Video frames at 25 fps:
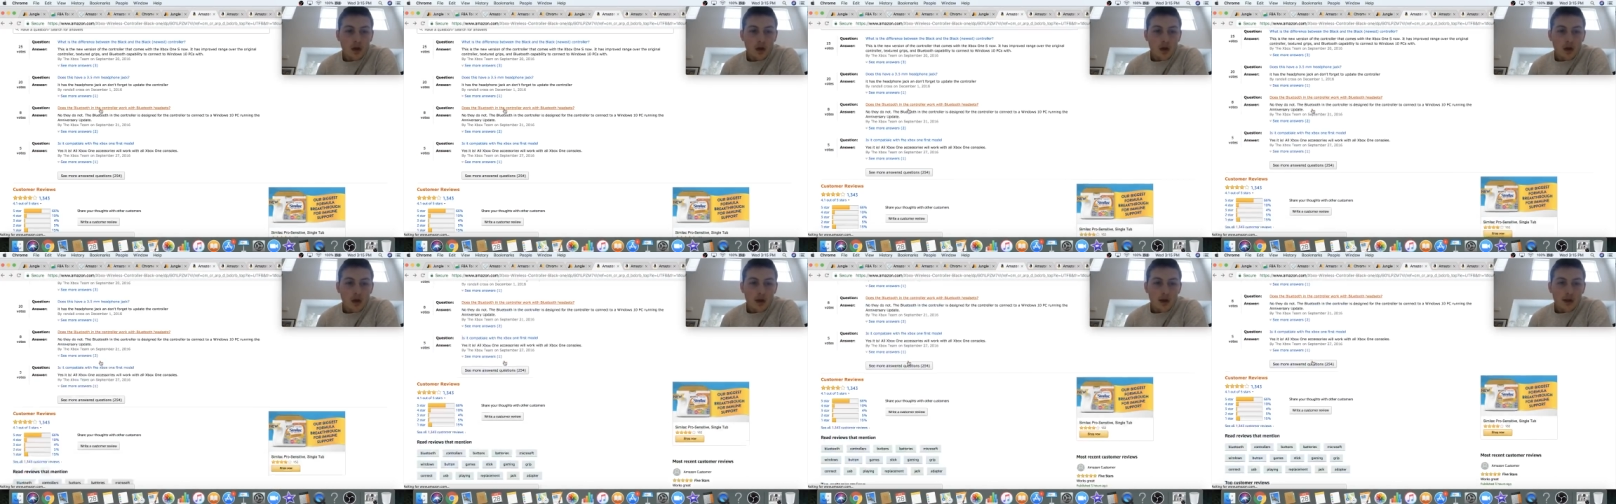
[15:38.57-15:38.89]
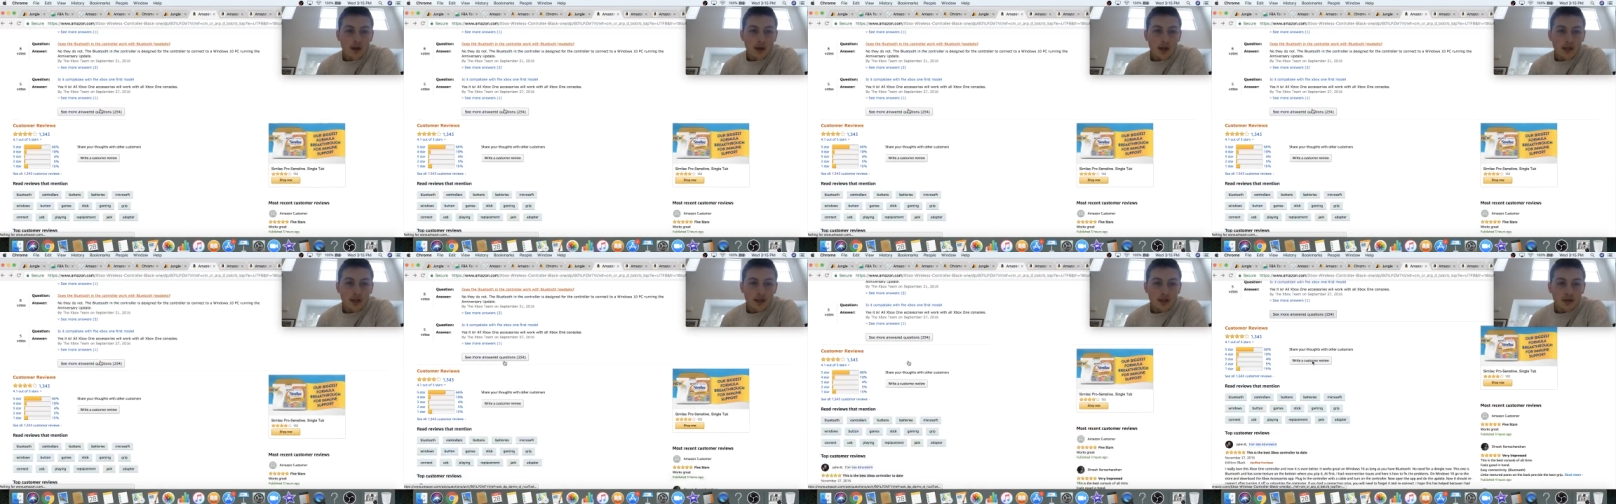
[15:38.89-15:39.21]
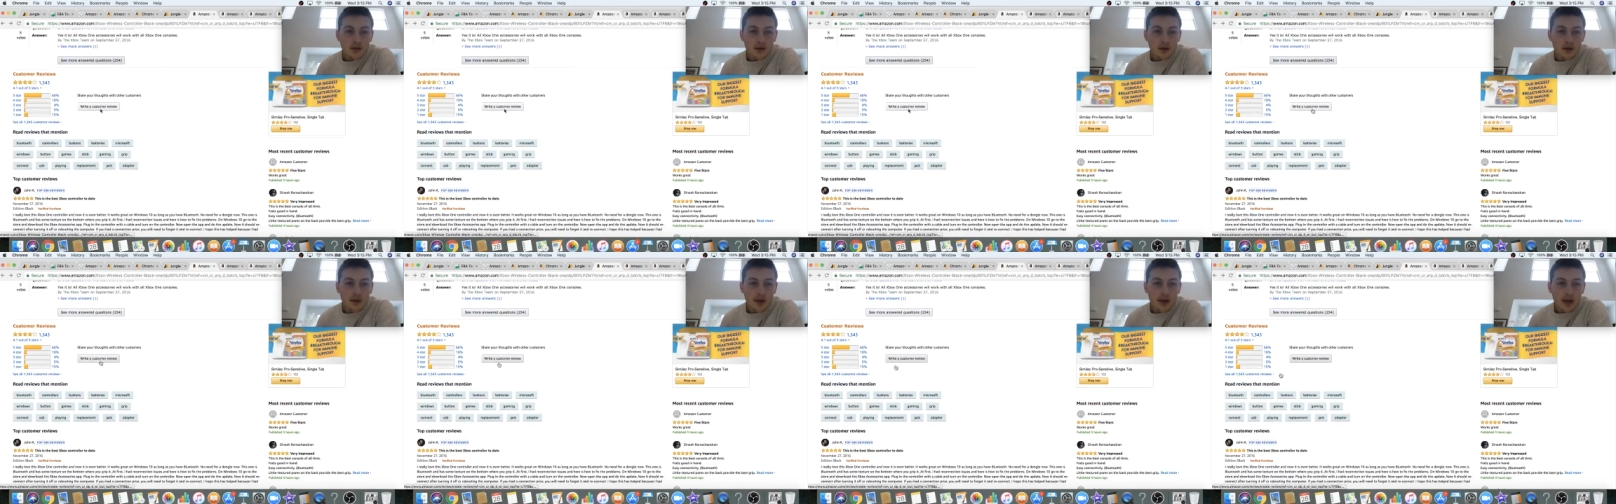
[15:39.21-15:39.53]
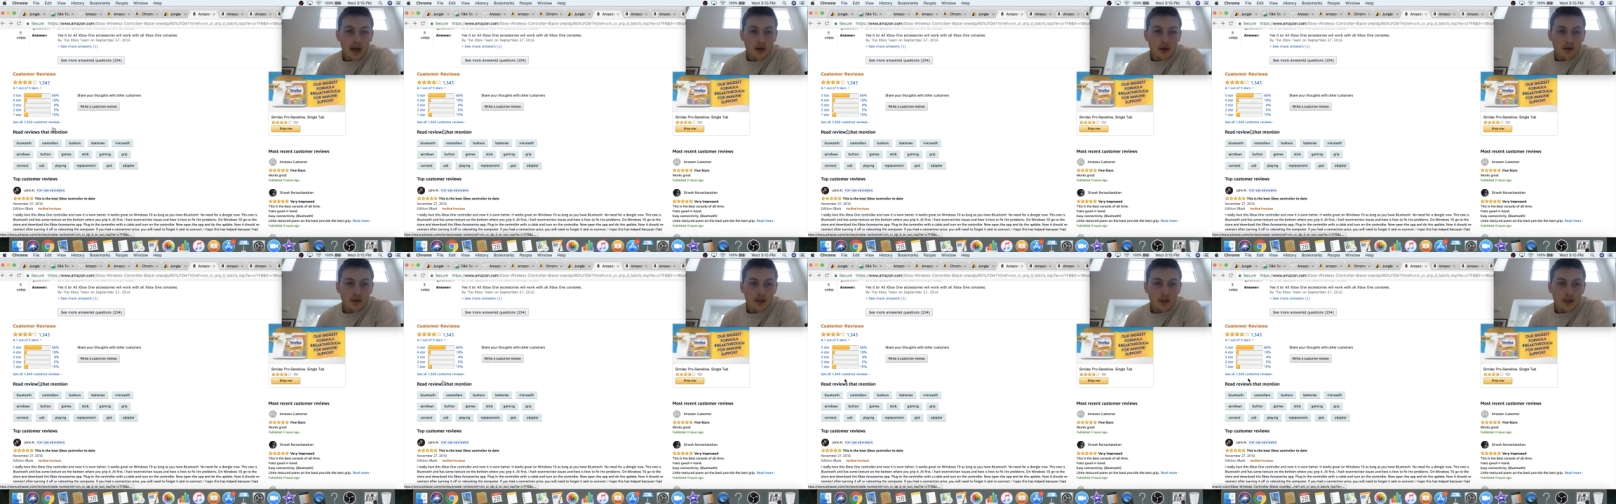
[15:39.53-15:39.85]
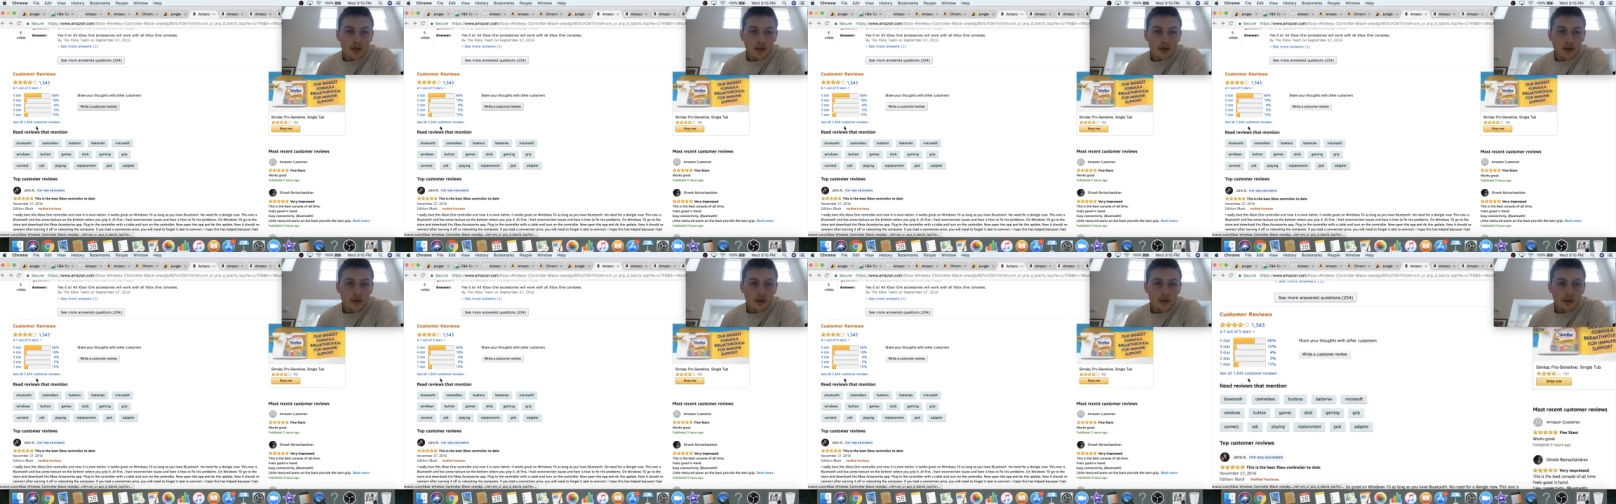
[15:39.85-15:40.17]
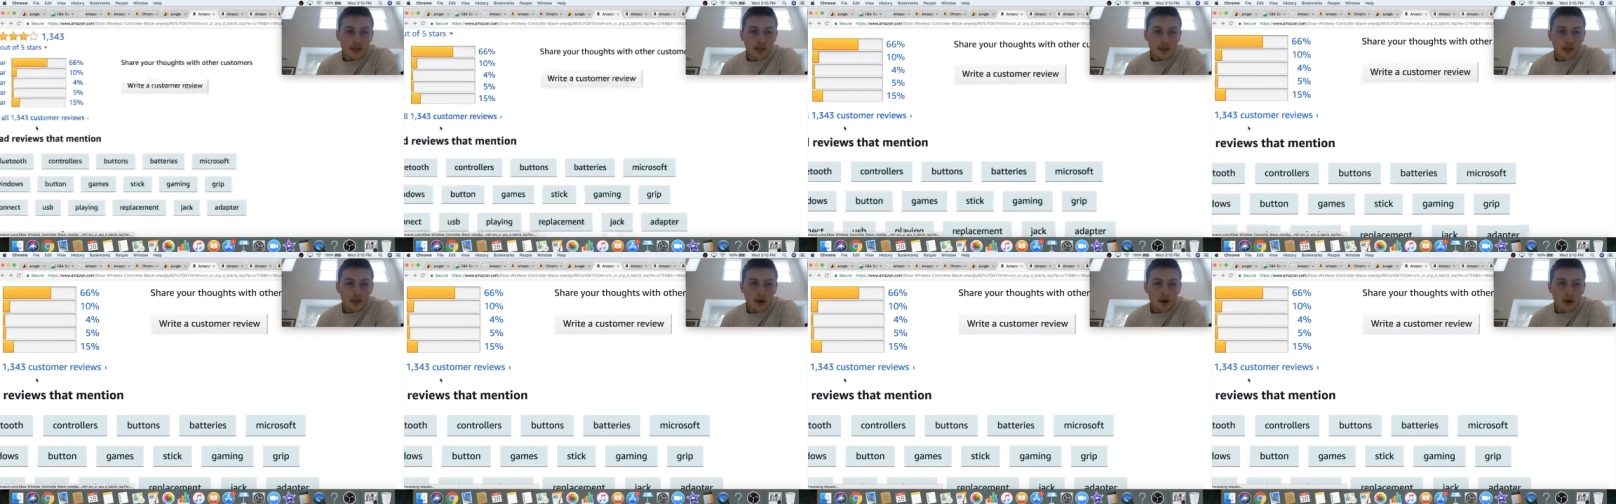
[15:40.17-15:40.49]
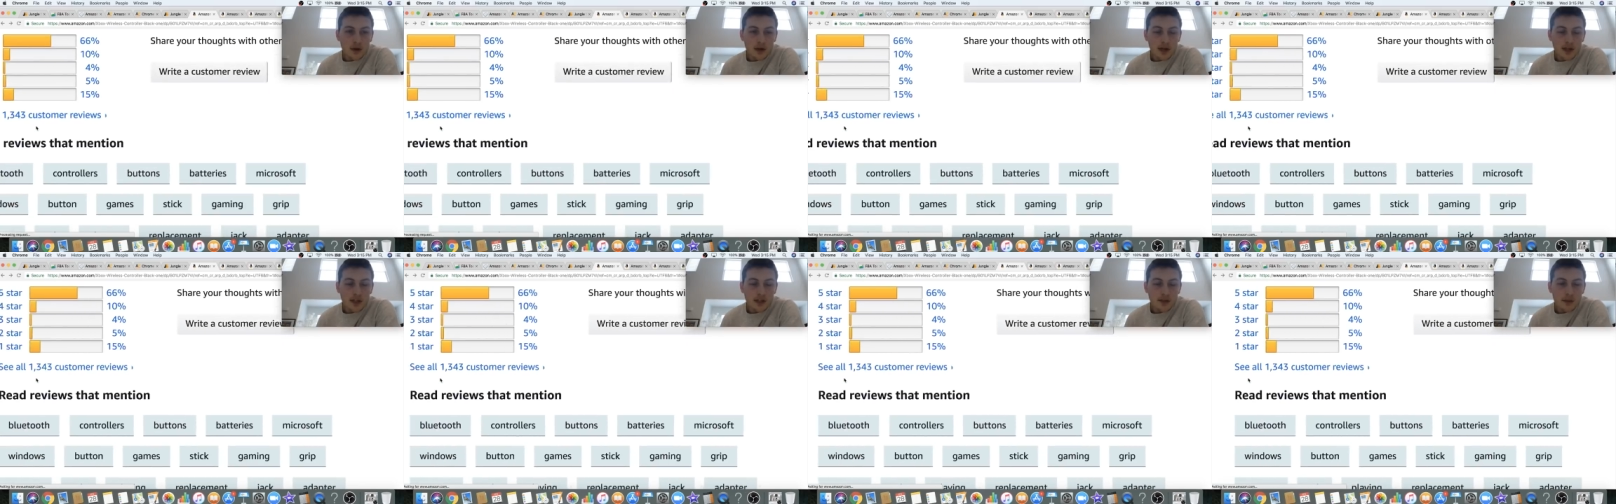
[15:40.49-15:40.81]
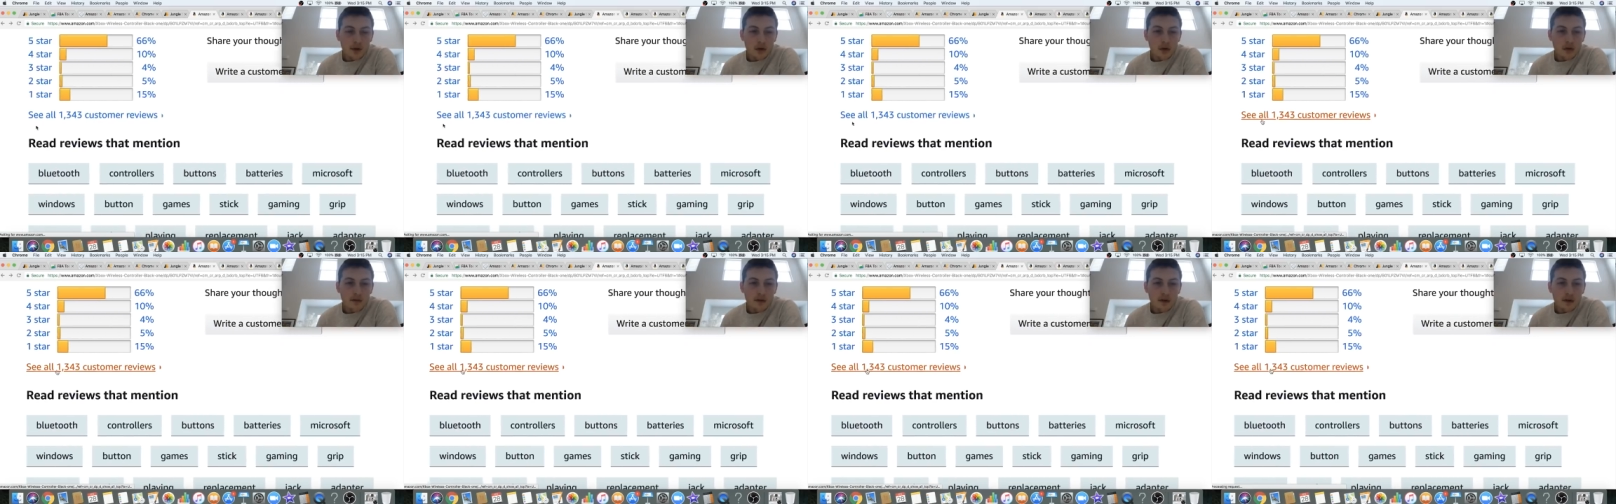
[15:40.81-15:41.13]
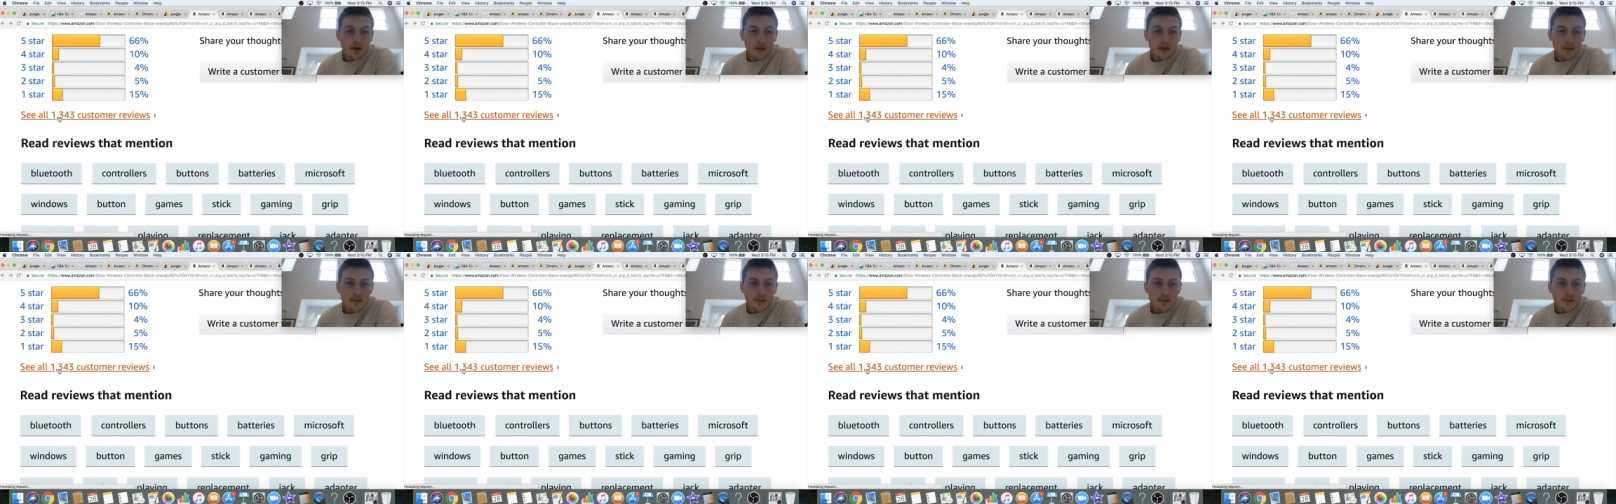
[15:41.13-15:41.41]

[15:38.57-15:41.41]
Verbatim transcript: Then scroll down to see all customer reviews.